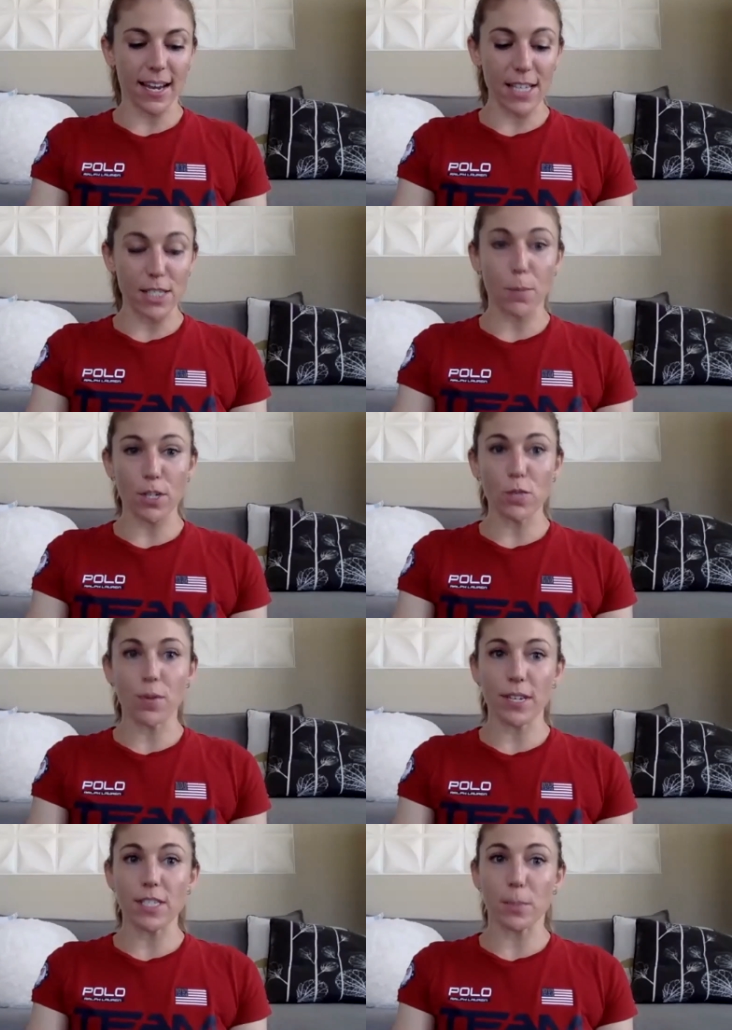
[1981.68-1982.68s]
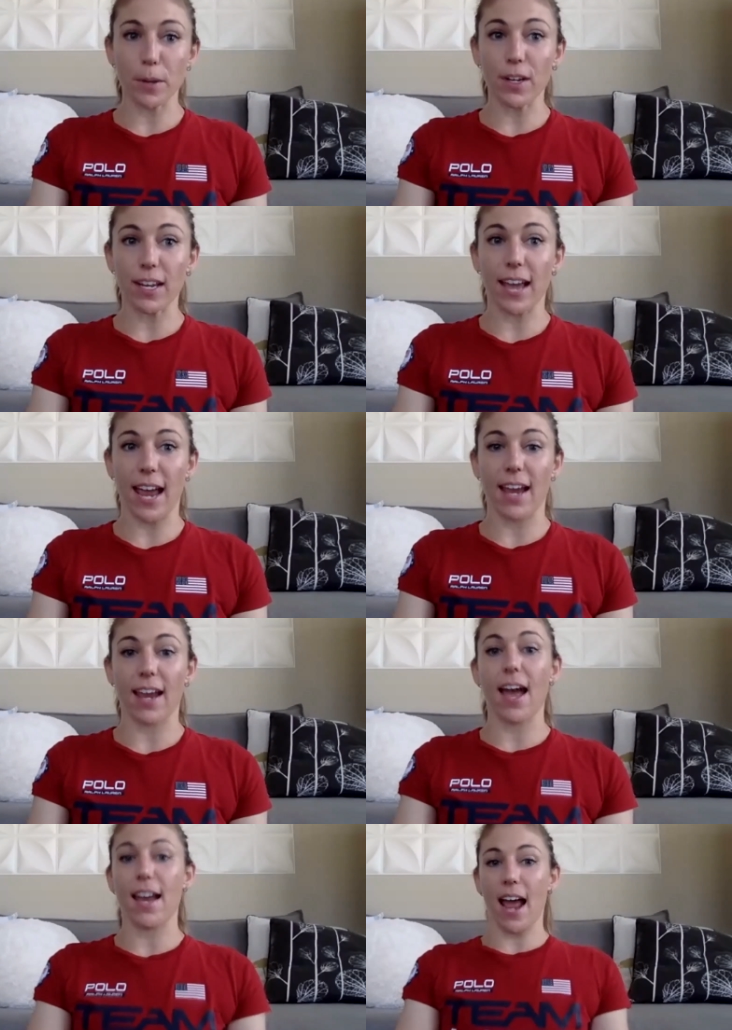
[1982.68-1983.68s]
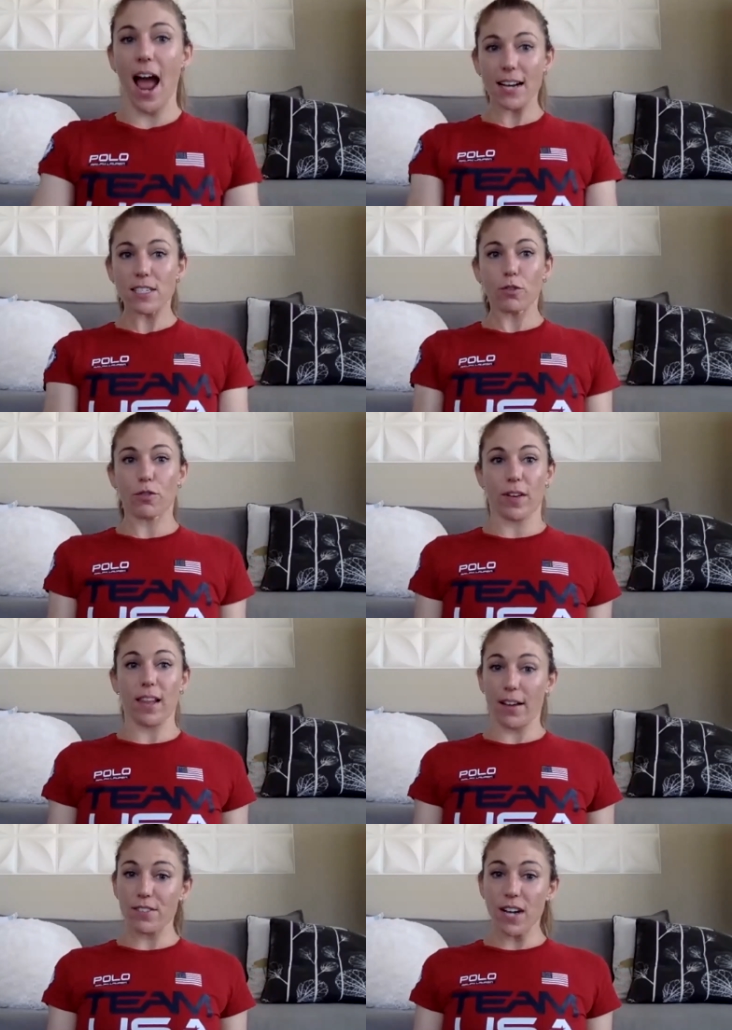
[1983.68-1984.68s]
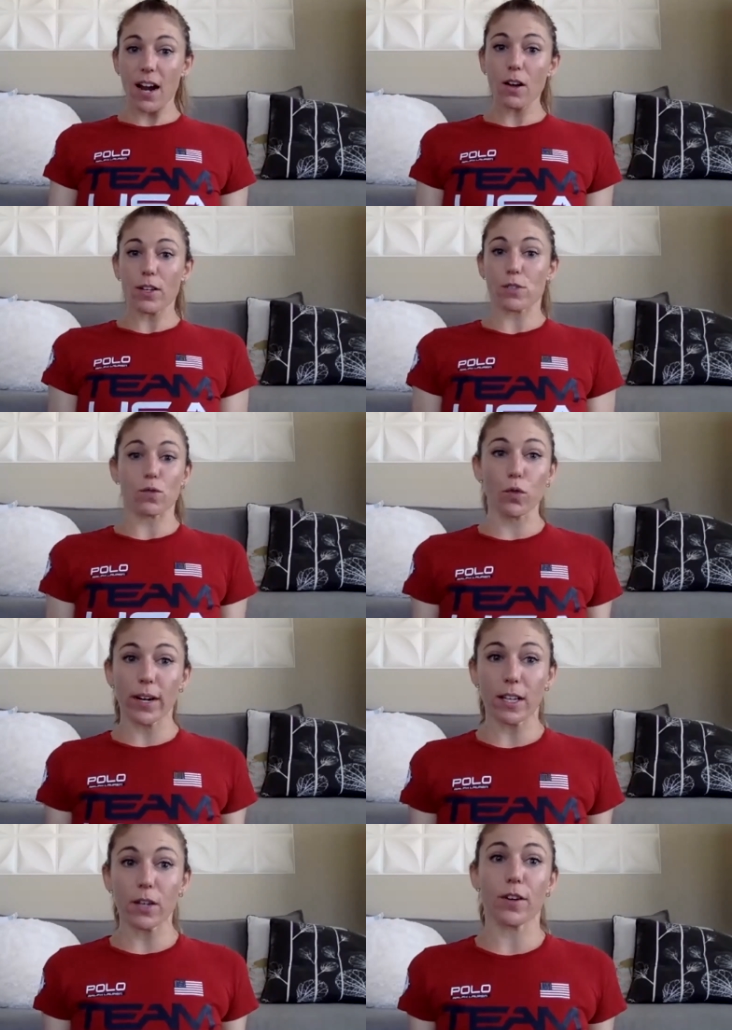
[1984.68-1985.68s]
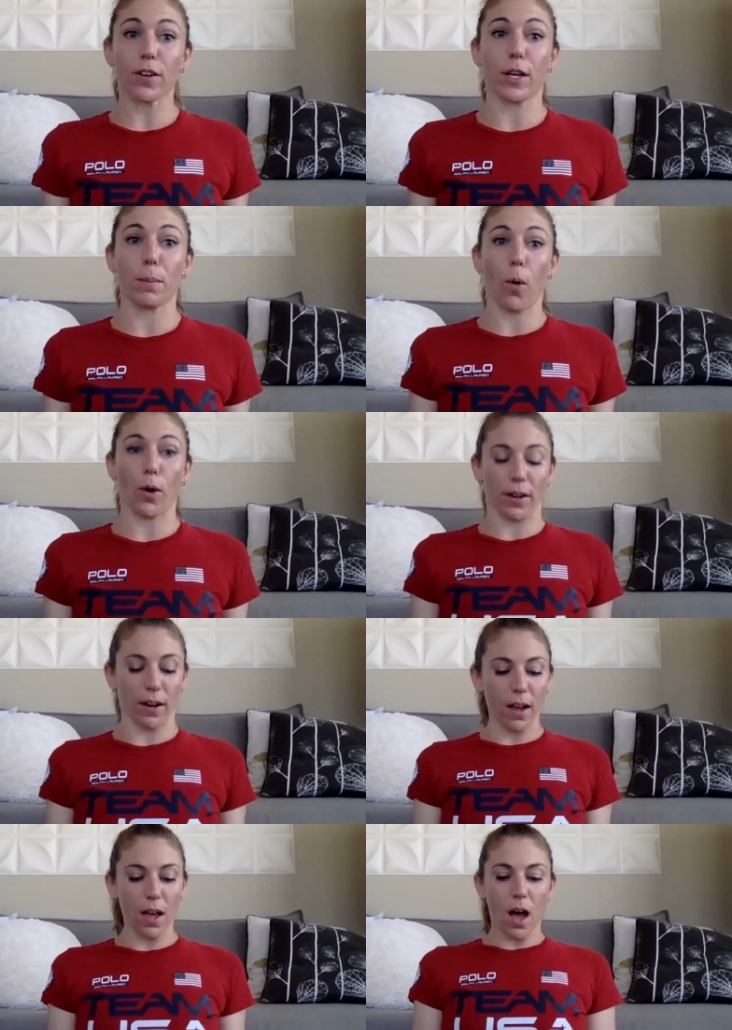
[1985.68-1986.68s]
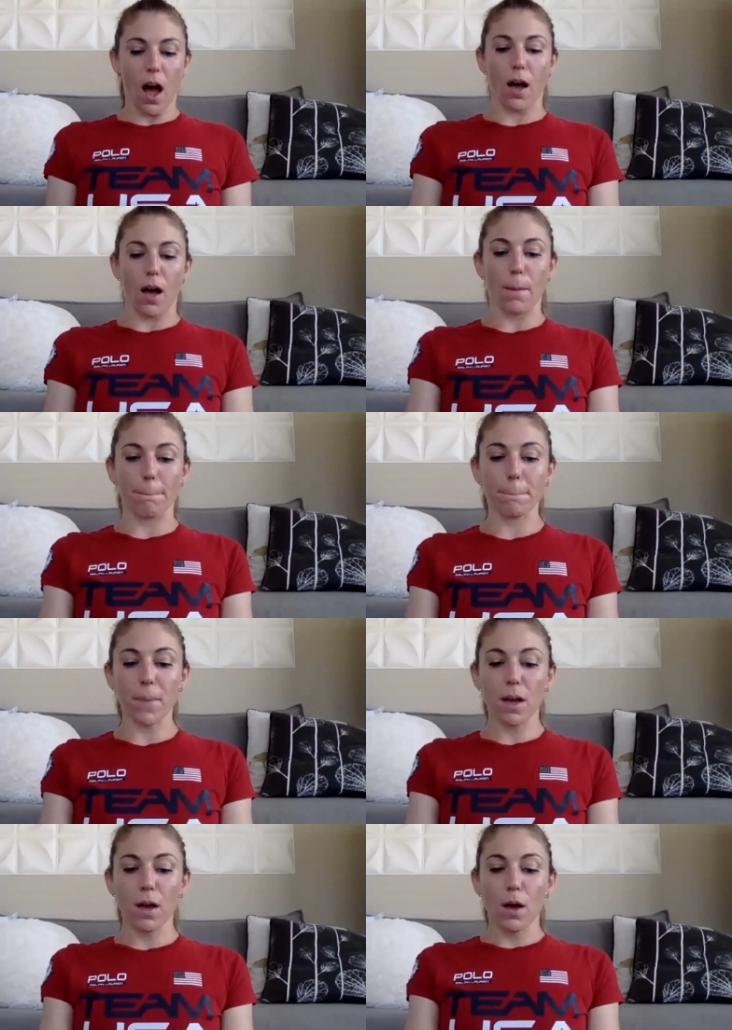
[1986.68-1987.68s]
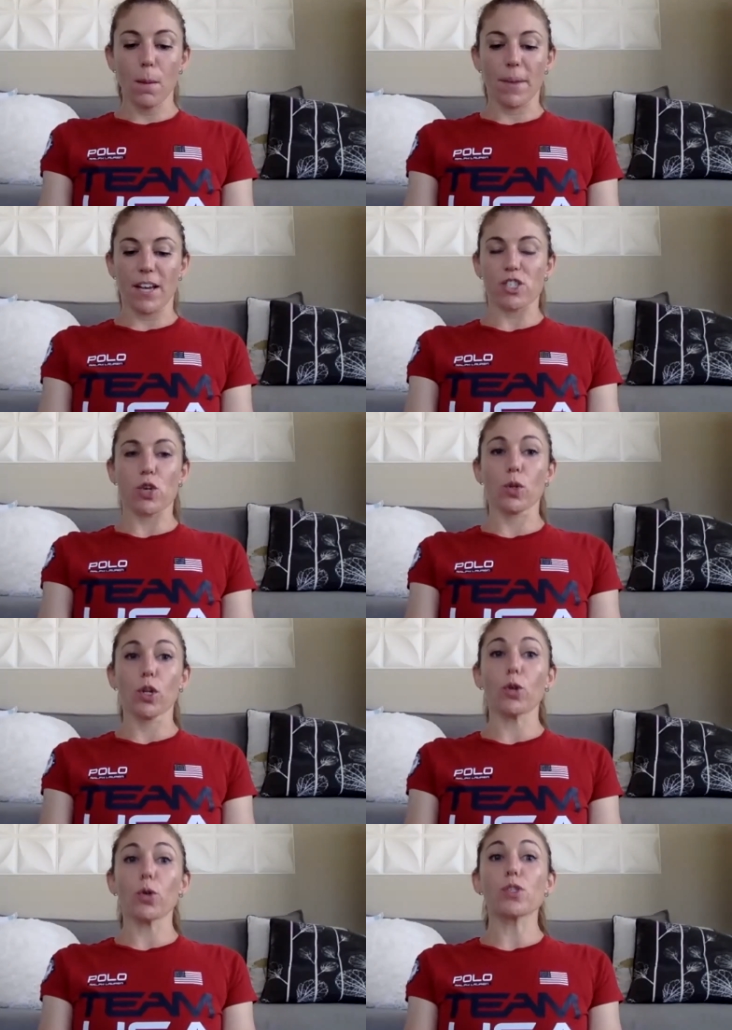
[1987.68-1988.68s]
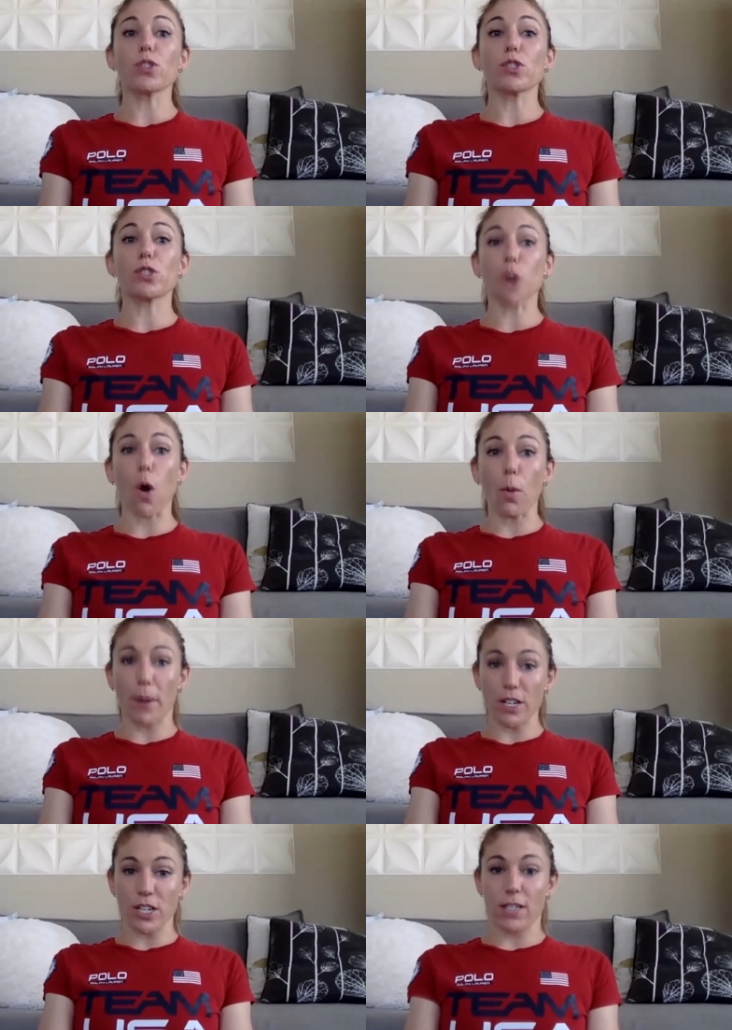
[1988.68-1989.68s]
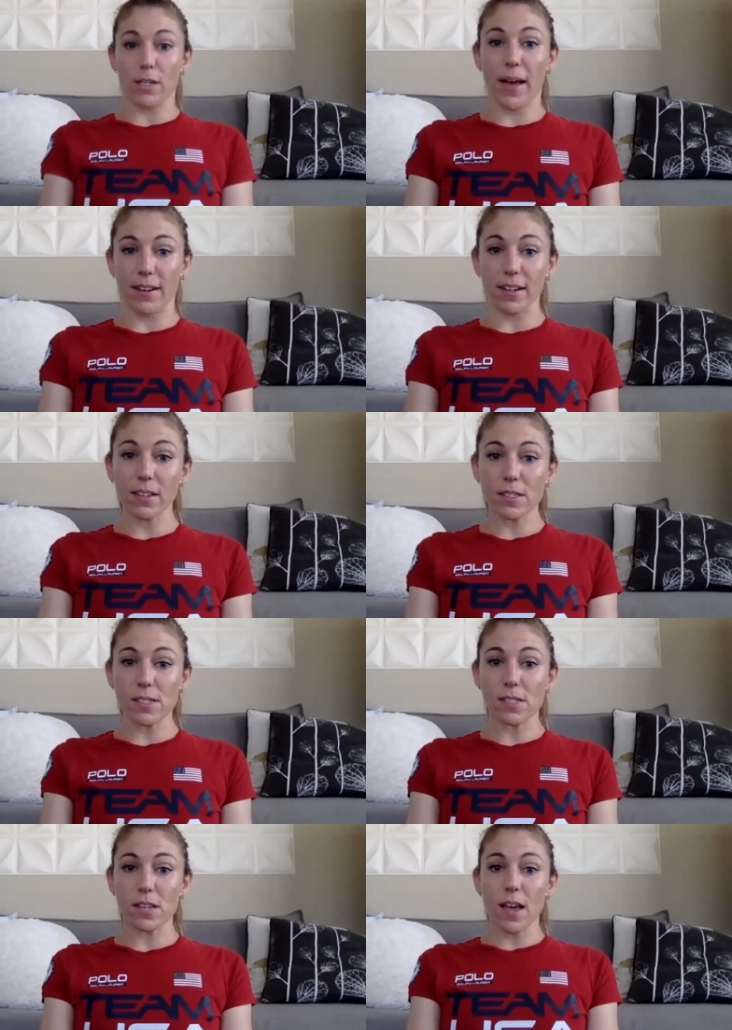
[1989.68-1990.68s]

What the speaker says: as a person with a disability, an active, fit lifestyle is really, really important, because you lose so much independence